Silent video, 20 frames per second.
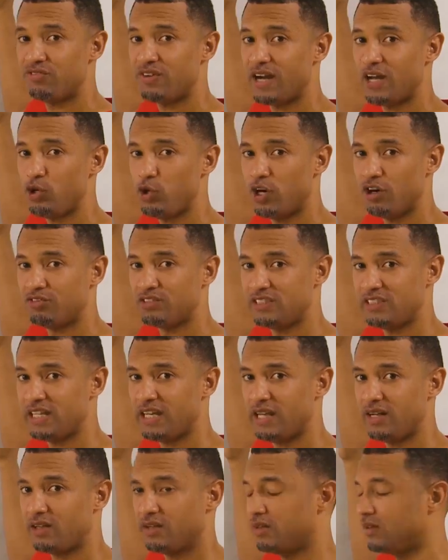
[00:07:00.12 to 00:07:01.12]
value of
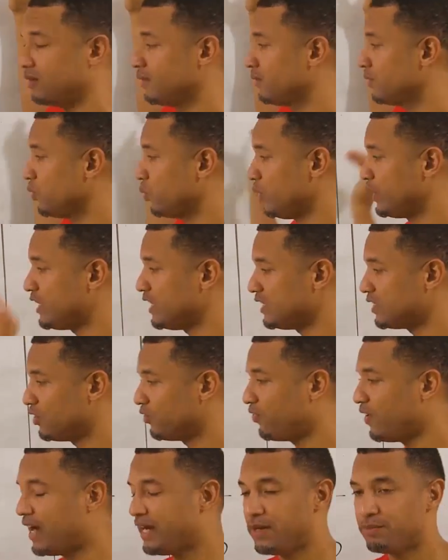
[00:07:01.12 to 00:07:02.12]
Z, which is to
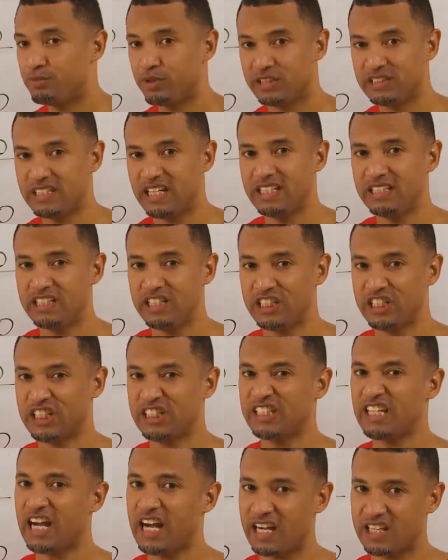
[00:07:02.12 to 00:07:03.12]
find the
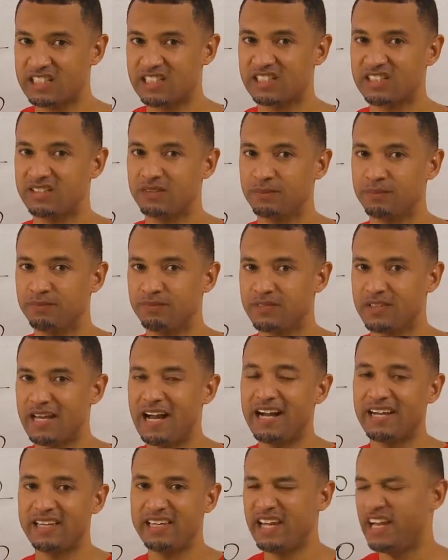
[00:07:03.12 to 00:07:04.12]
percentage tax.
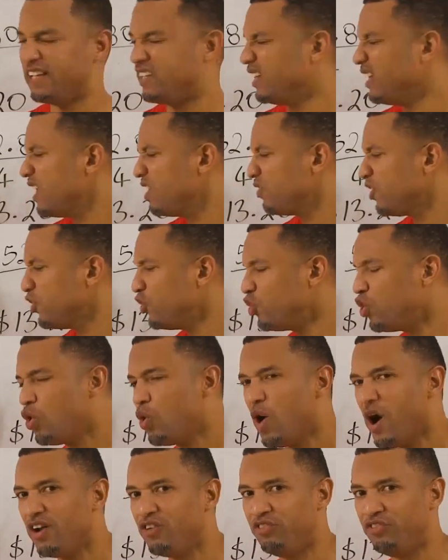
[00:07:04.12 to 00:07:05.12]
Again, you never know
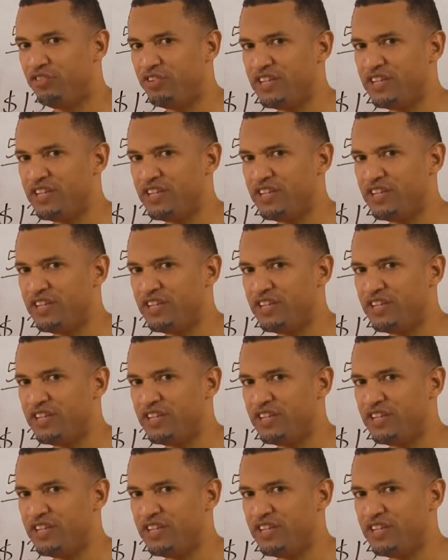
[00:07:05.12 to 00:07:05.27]
what